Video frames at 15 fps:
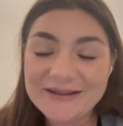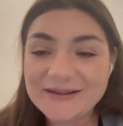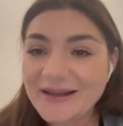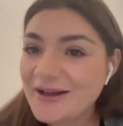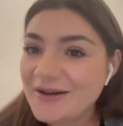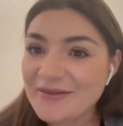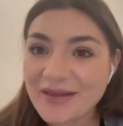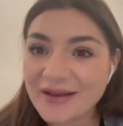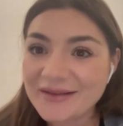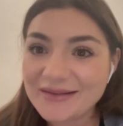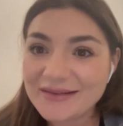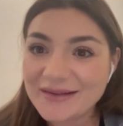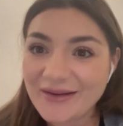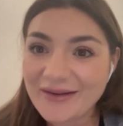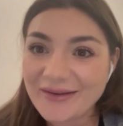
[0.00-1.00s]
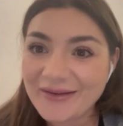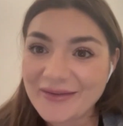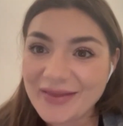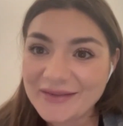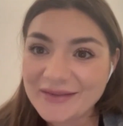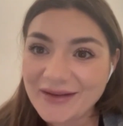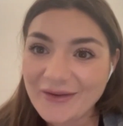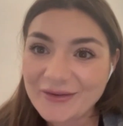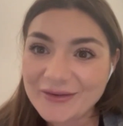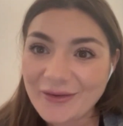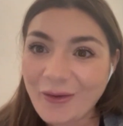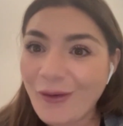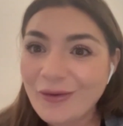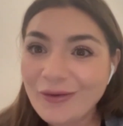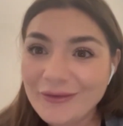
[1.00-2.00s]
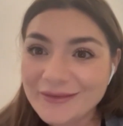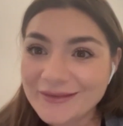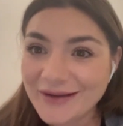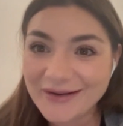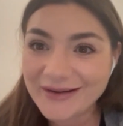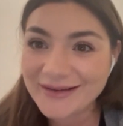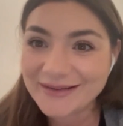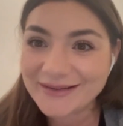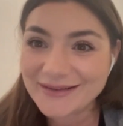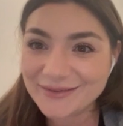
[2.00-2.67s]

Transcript: yeah, that's how it all started.